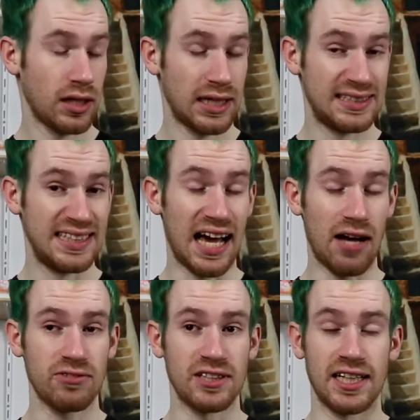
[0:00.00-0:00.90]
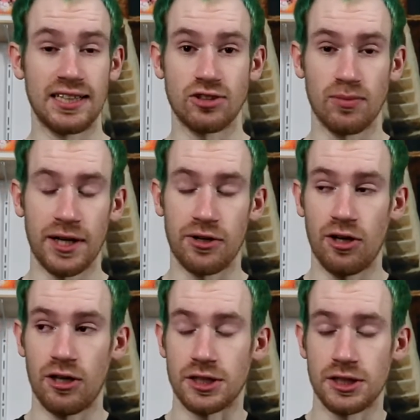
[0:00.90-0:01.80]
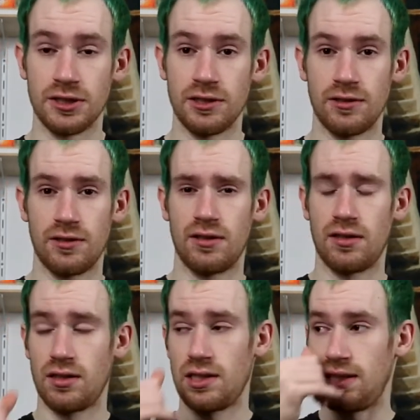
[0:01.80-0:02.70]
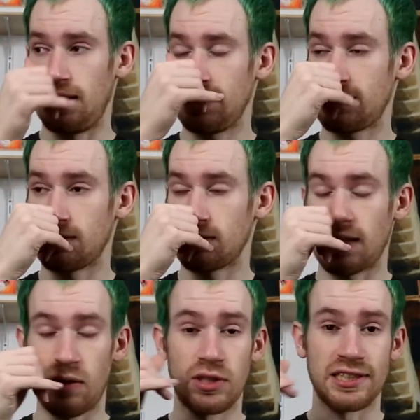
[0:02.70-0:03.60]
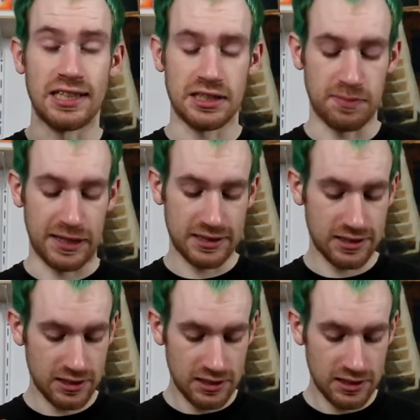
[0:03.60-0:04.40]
The aftertaste, oh my god. Yeah, that was unexpected.